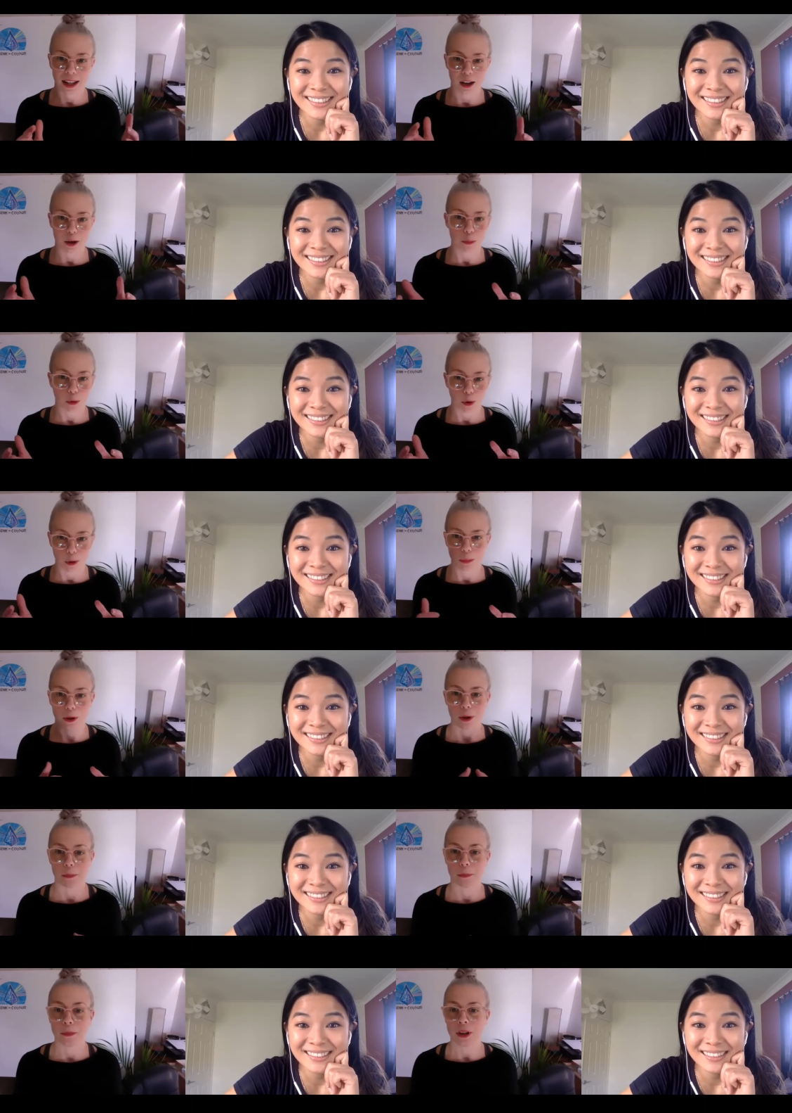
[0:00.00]
Speaker 1: a
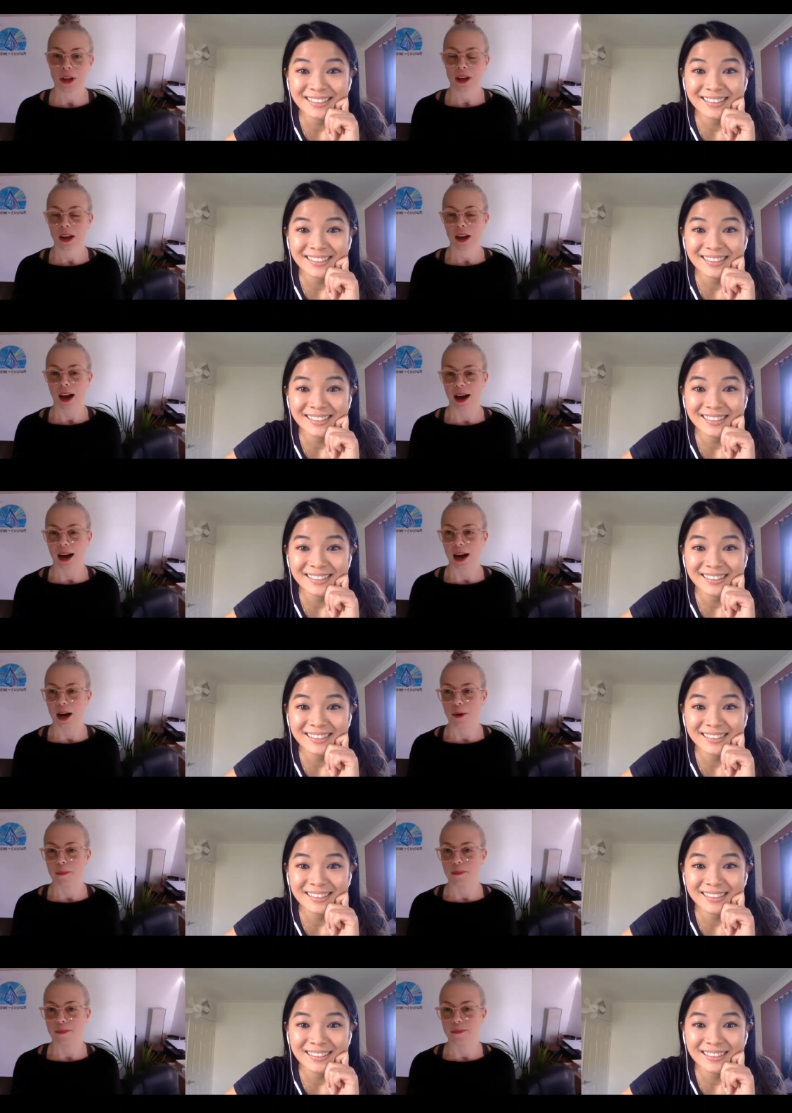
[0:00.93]
problem
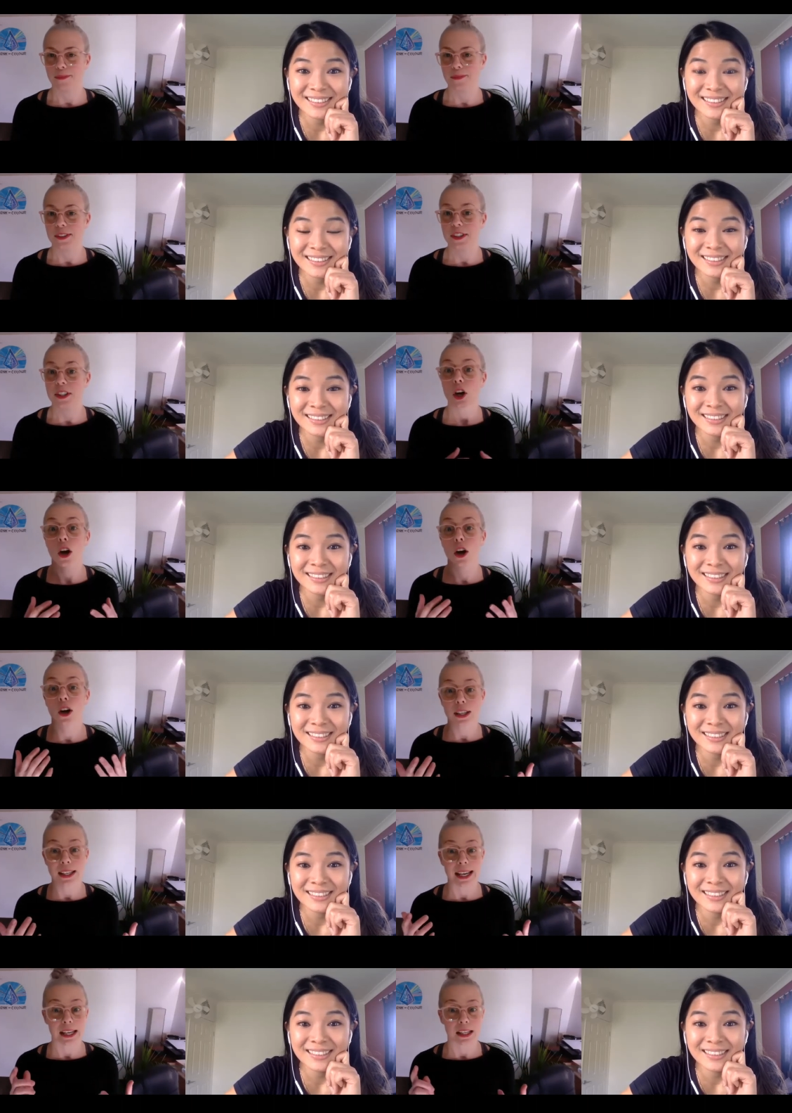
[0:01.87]
um, so
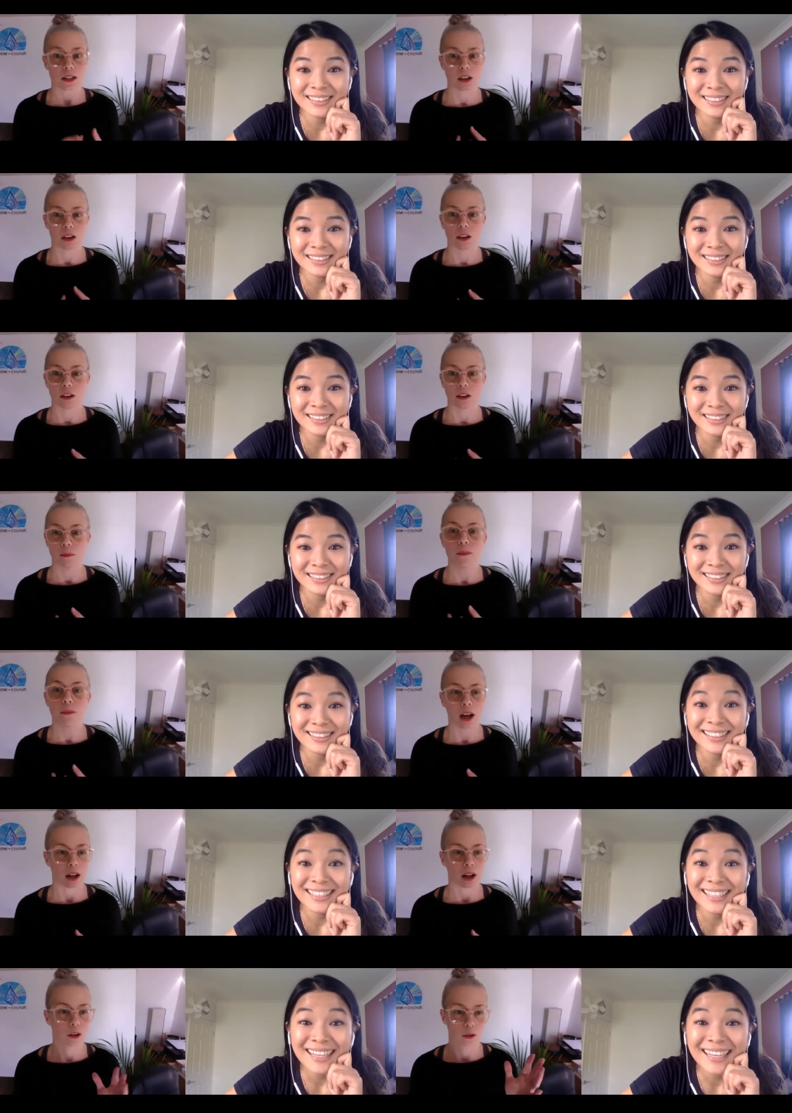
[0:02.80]
yeah so
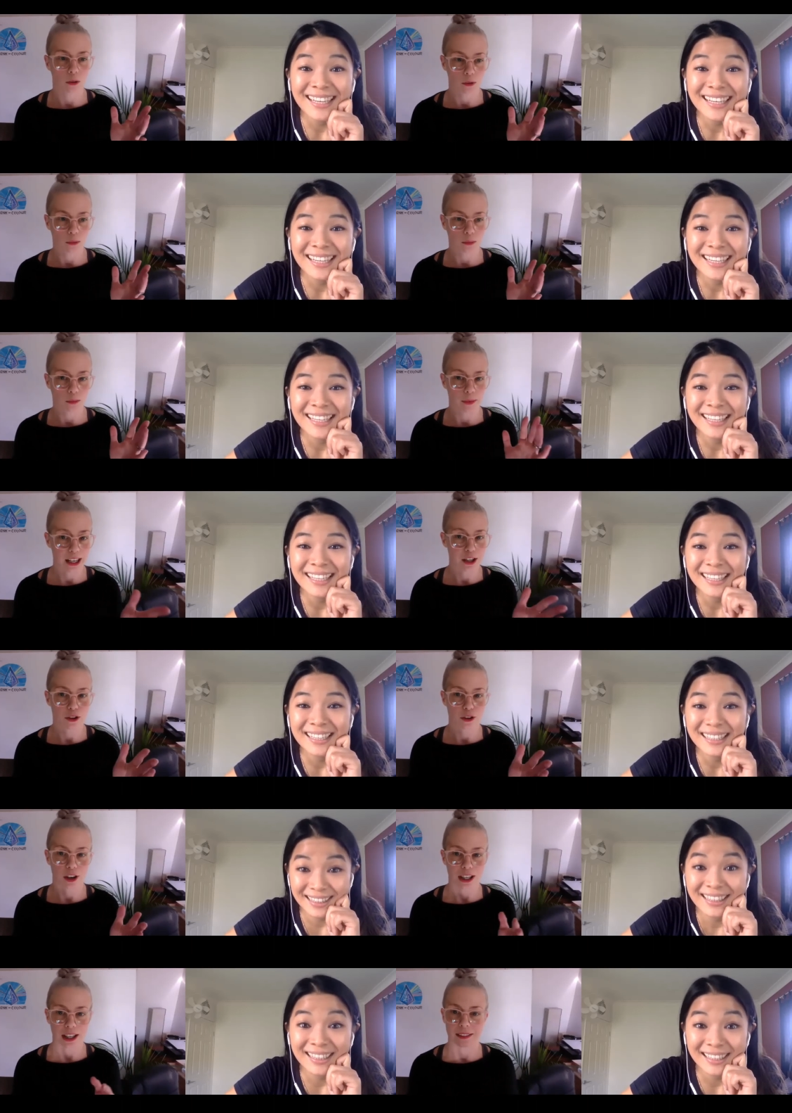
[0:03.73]
i'll make
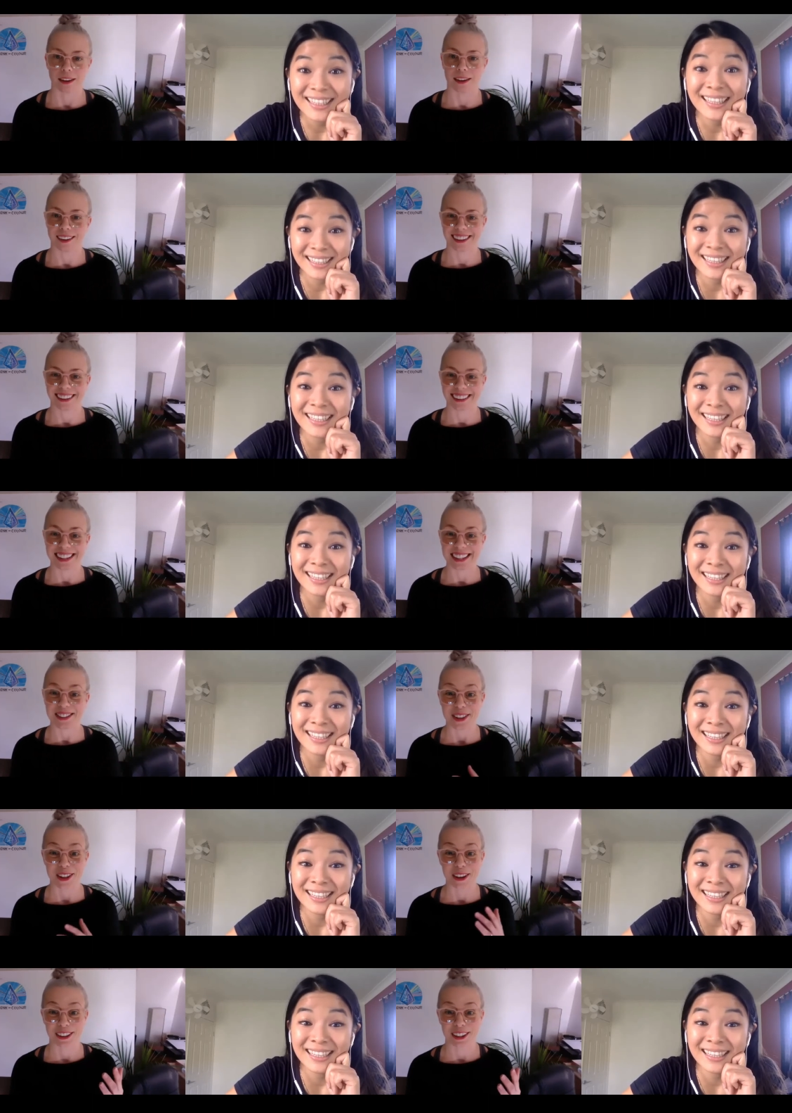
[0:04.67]
sure i get the, the links to
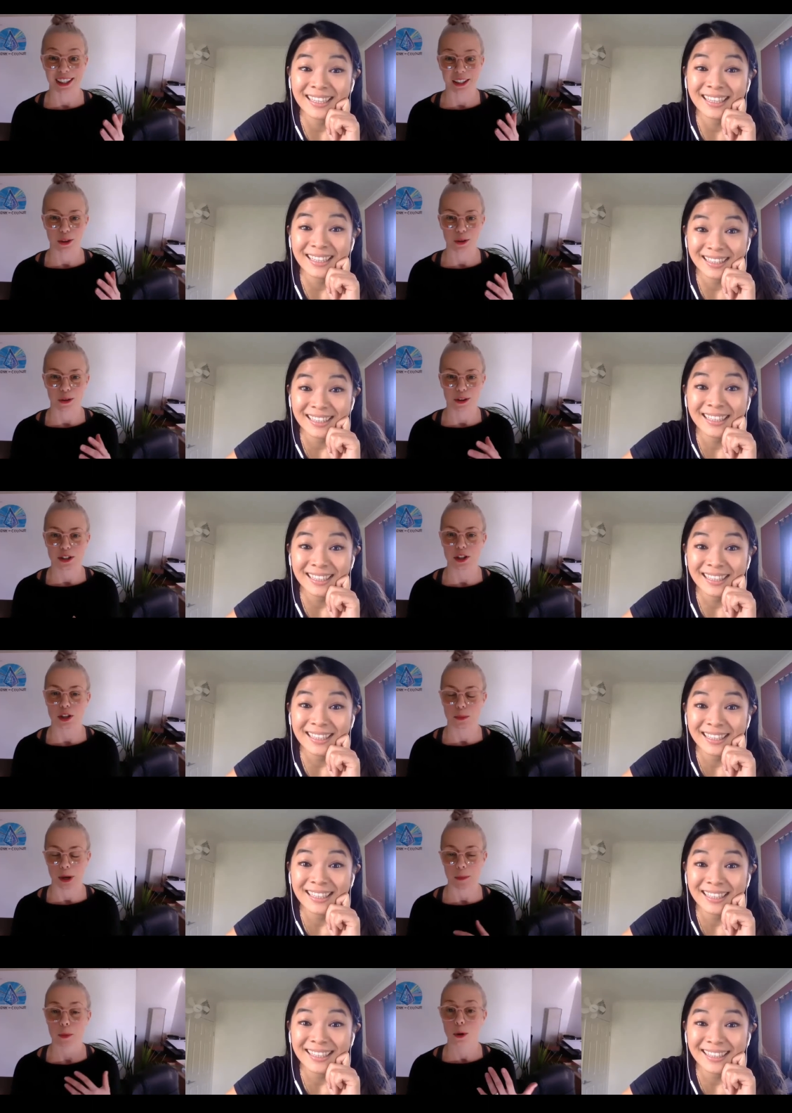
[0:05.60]
the online course to you
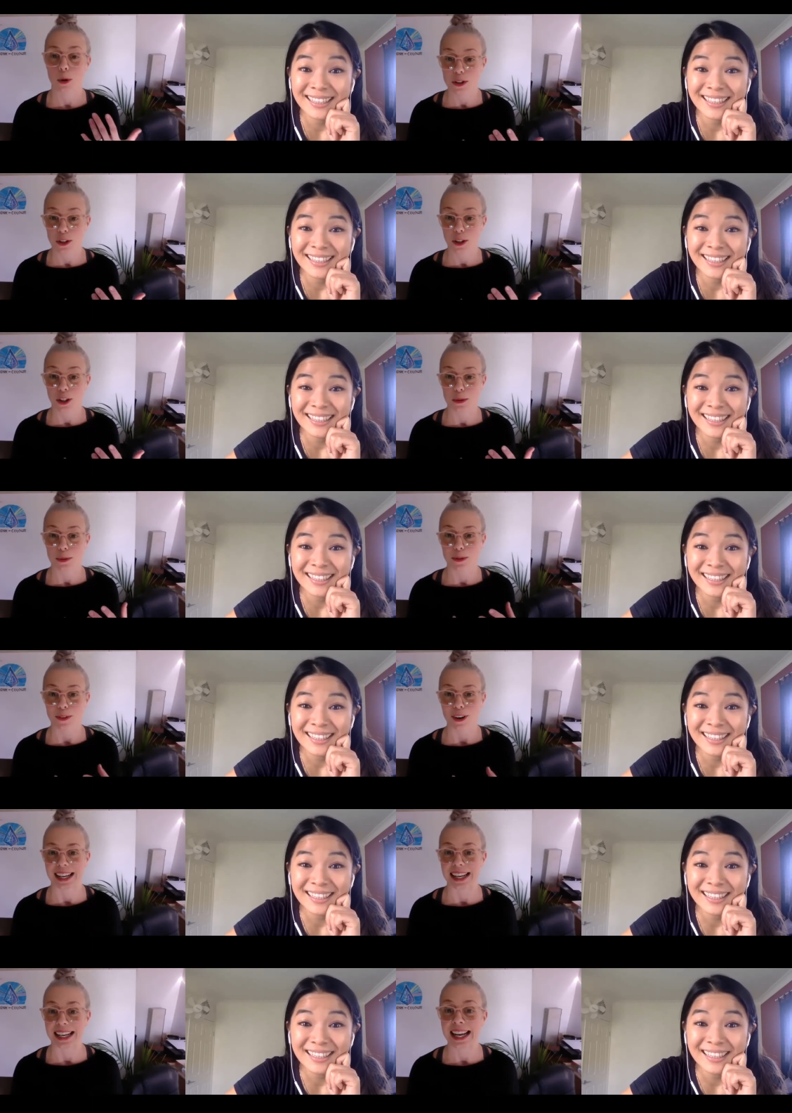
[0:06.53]
but i'm also going to be
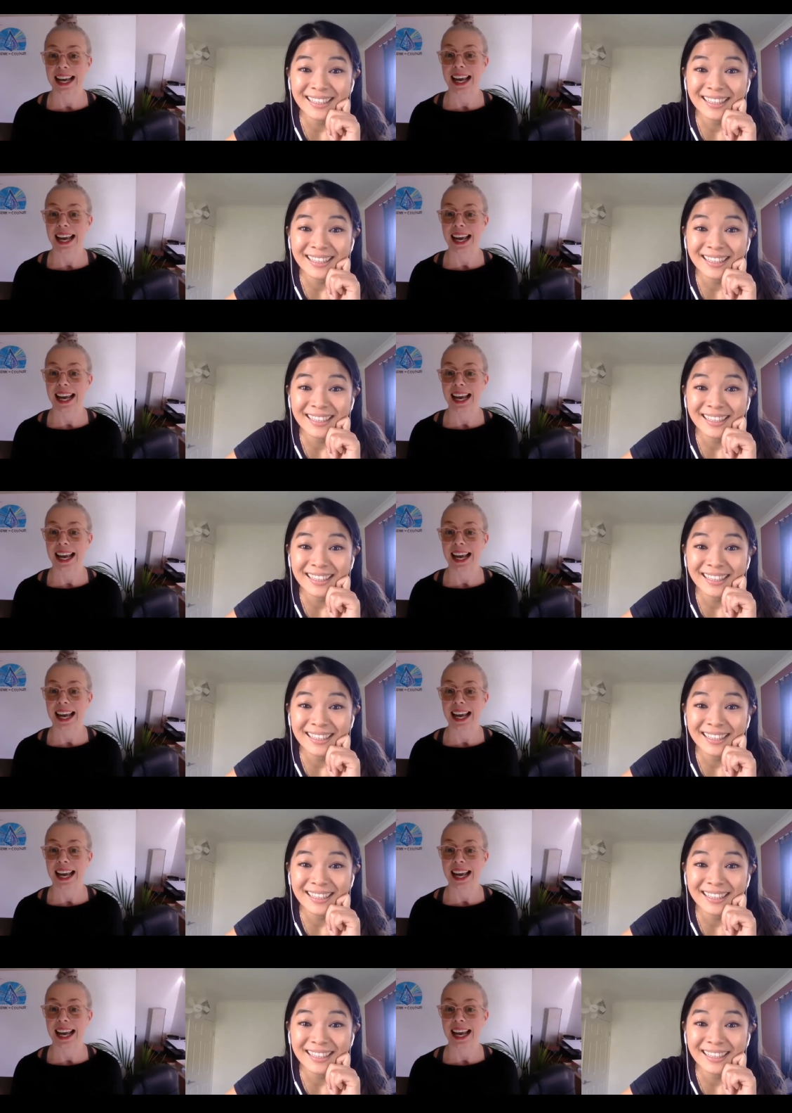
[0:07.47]
running